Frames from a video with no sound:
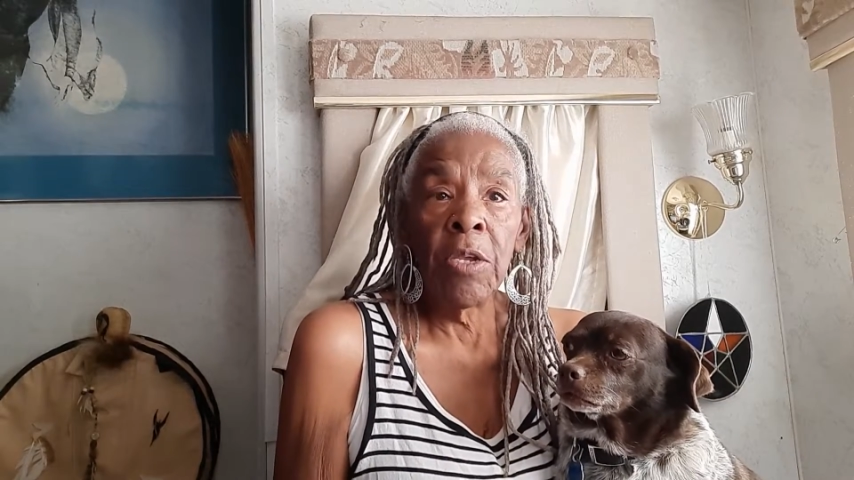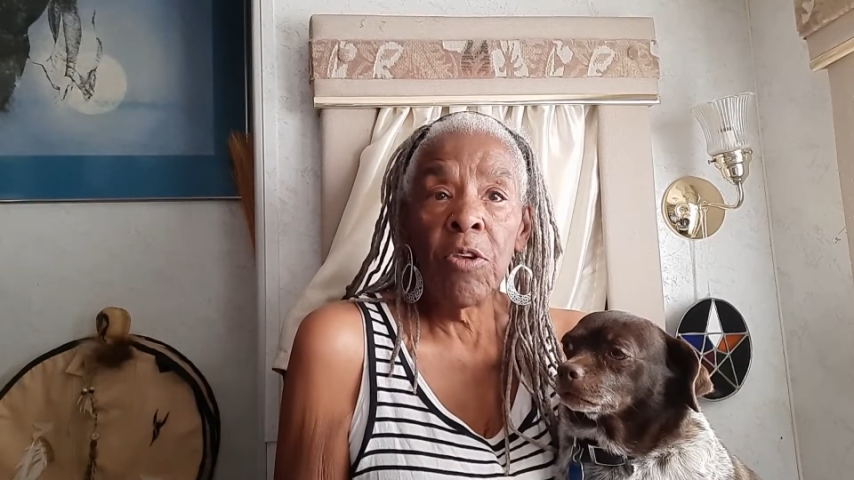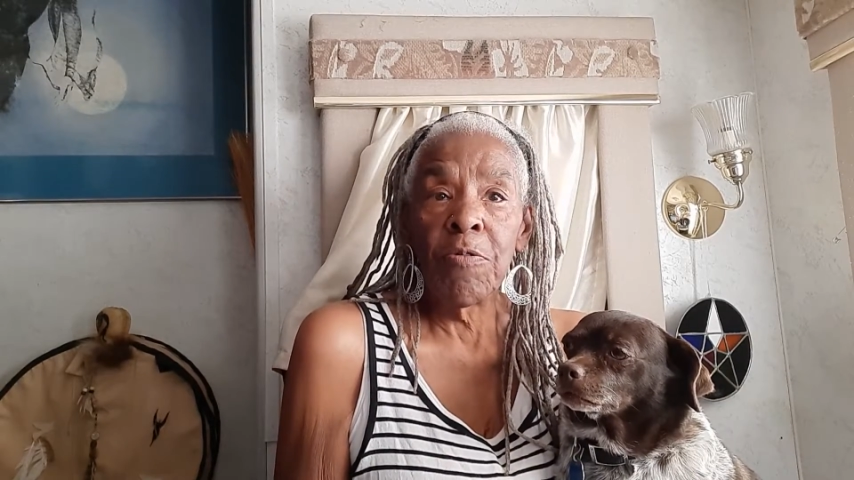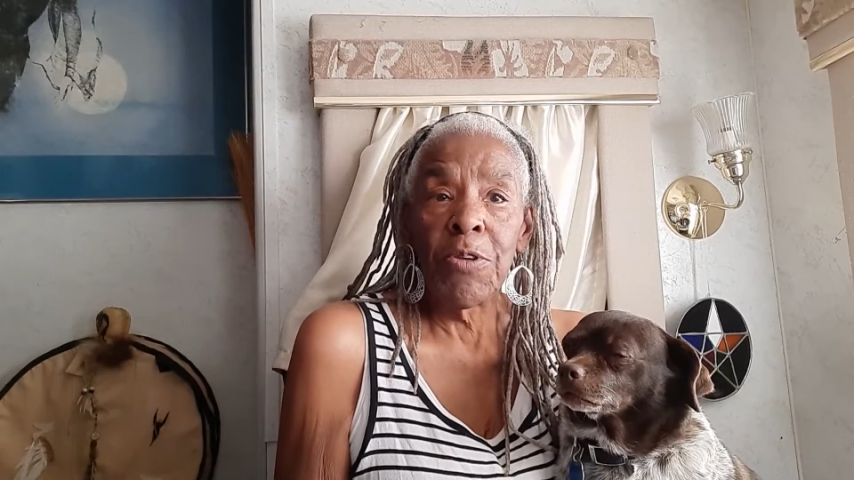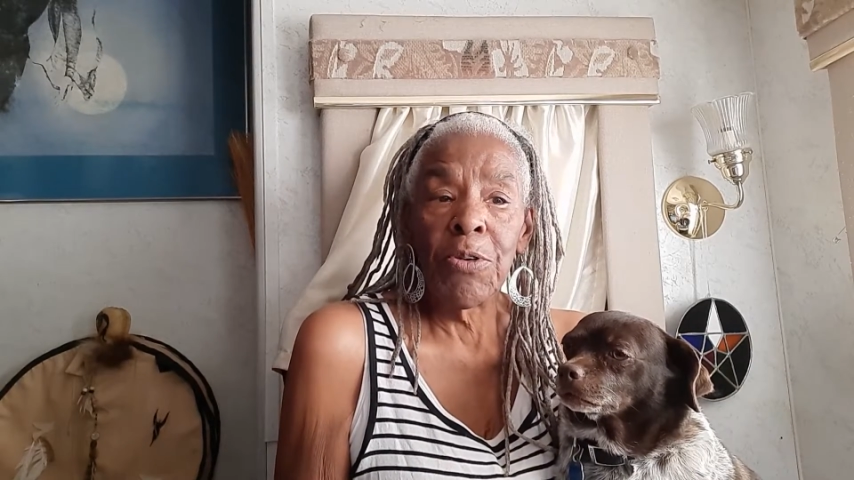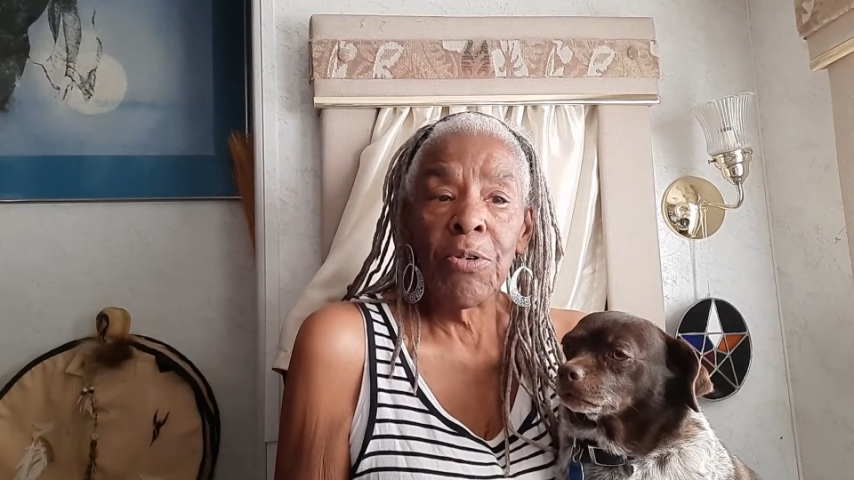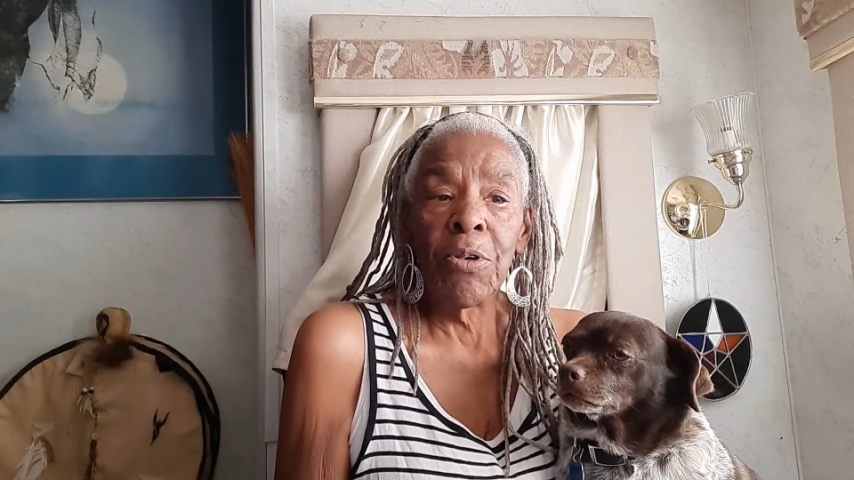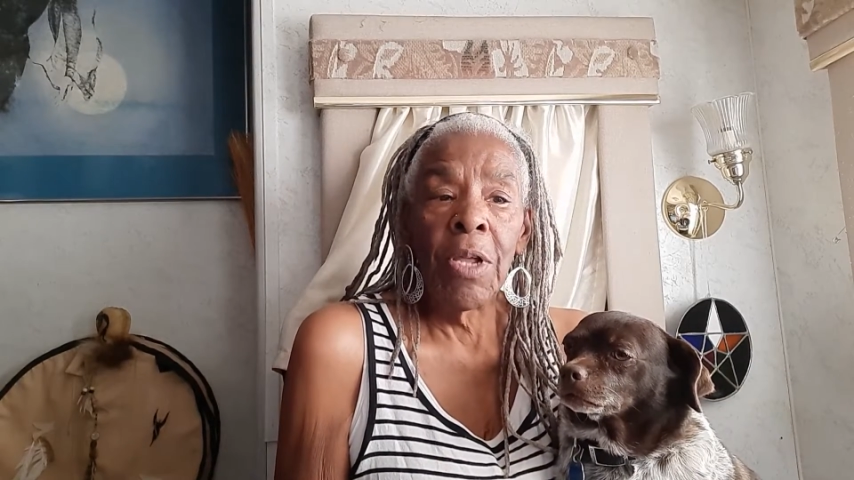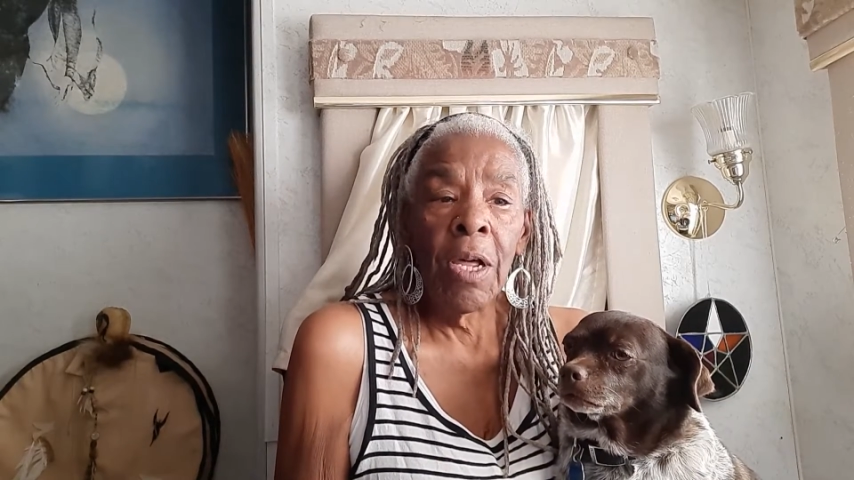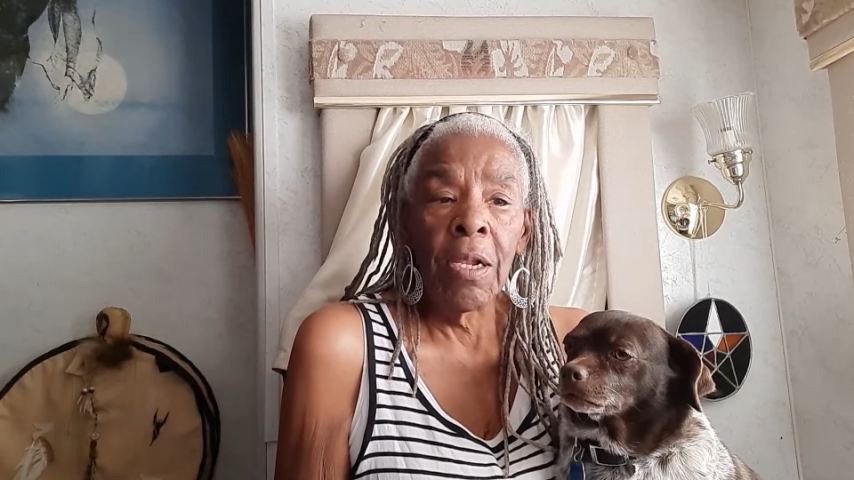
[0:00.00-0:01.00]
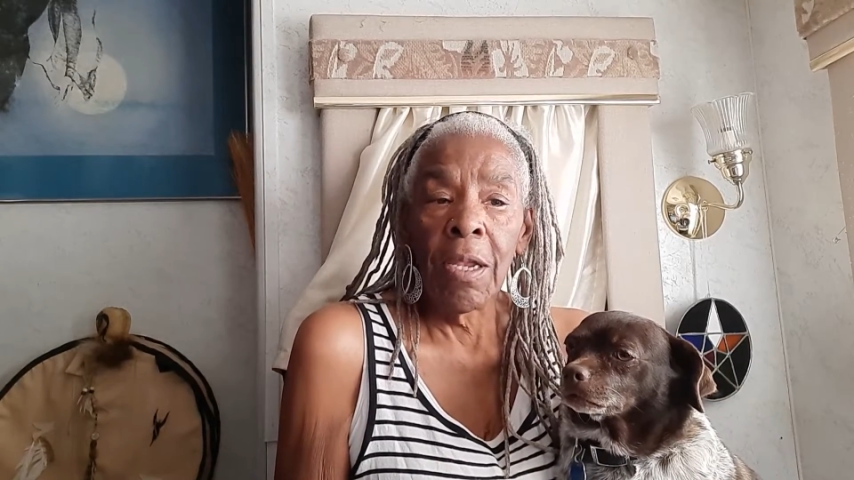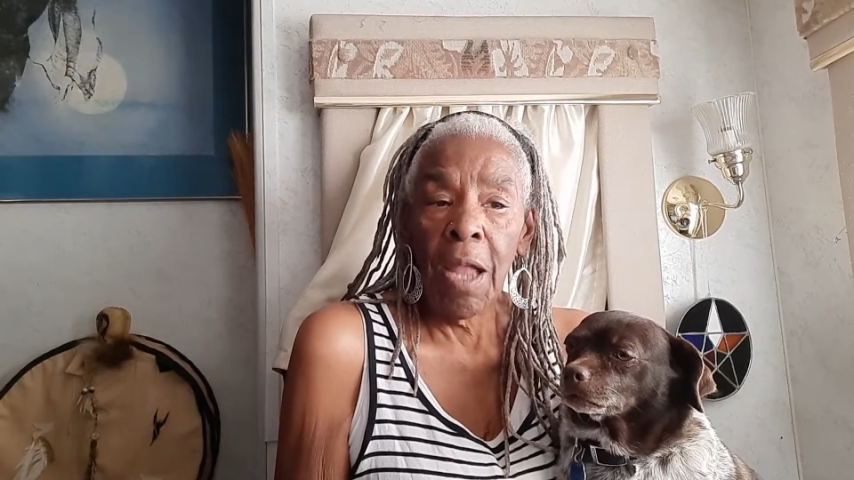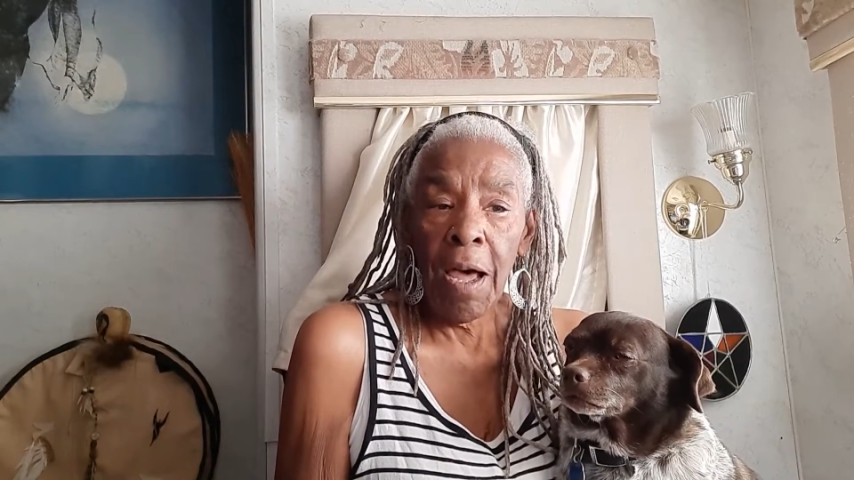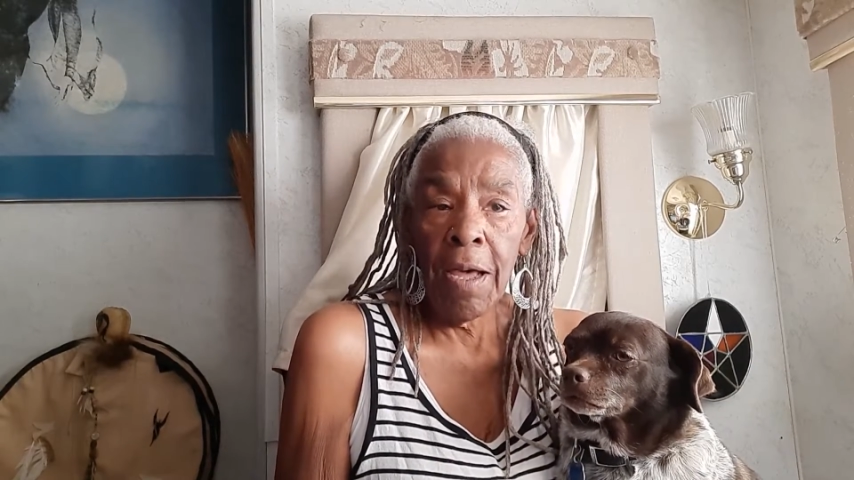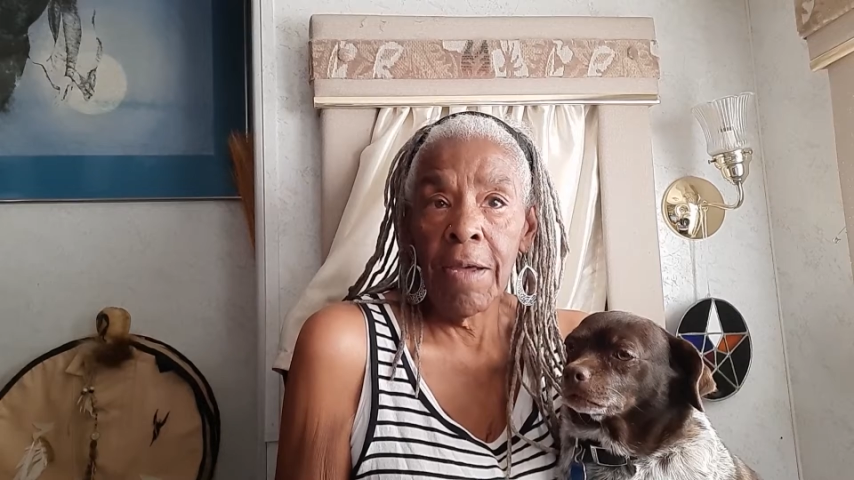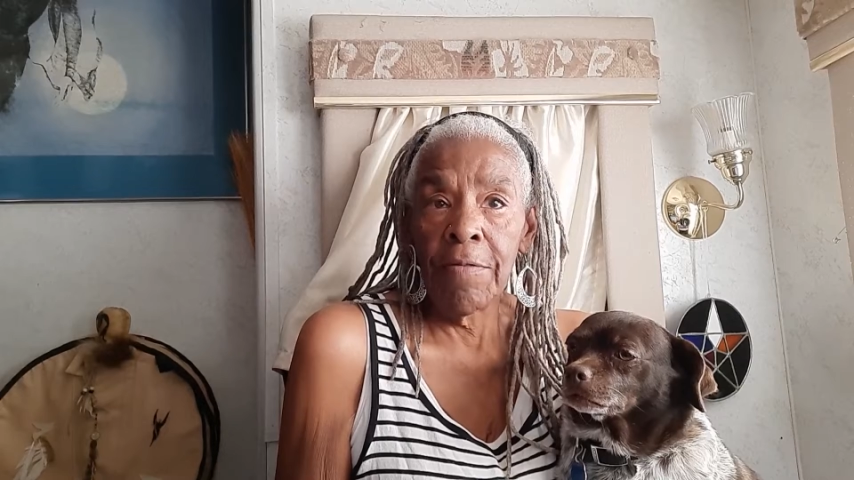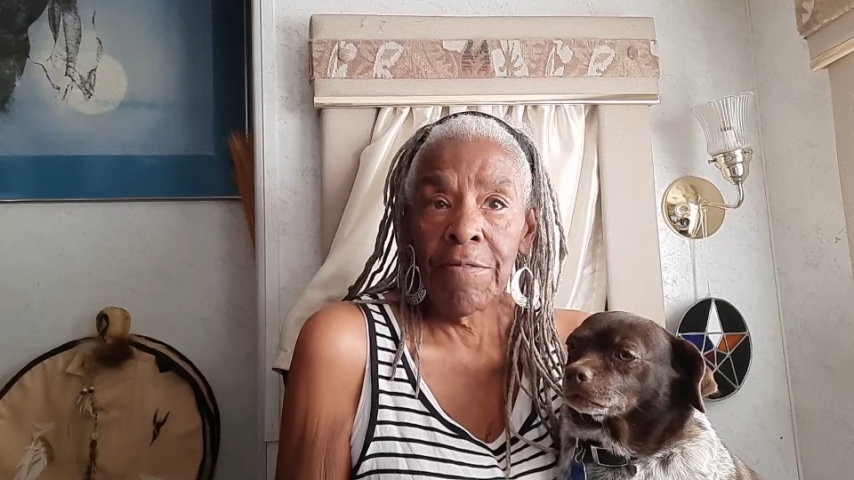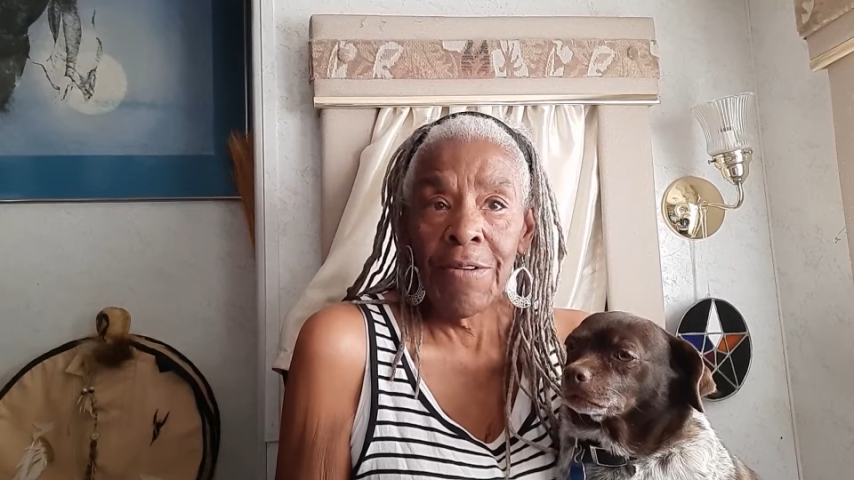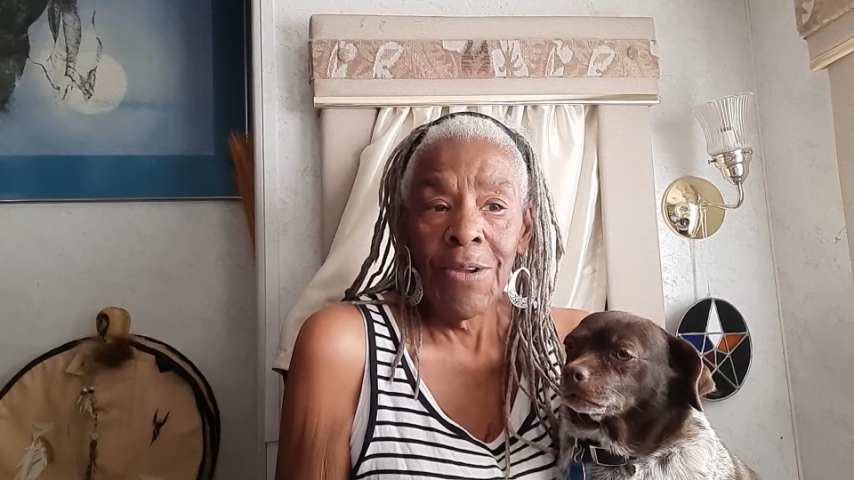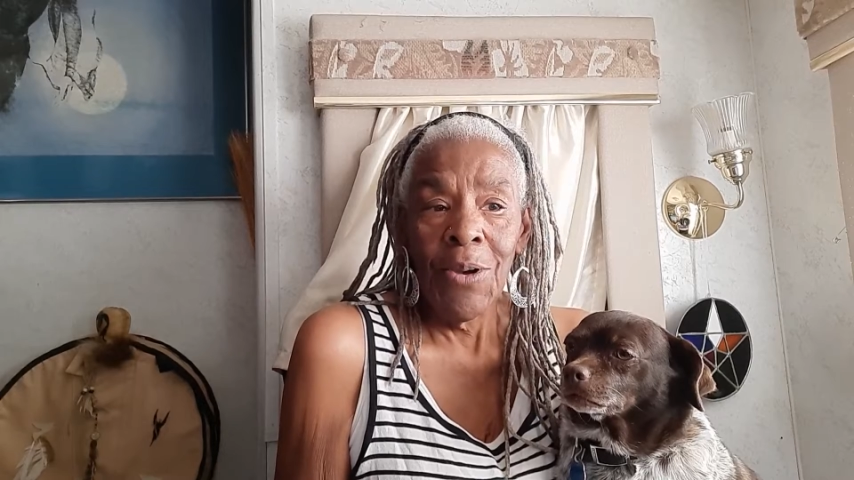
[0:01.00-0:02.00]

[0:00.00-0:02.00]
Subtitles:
interviewed live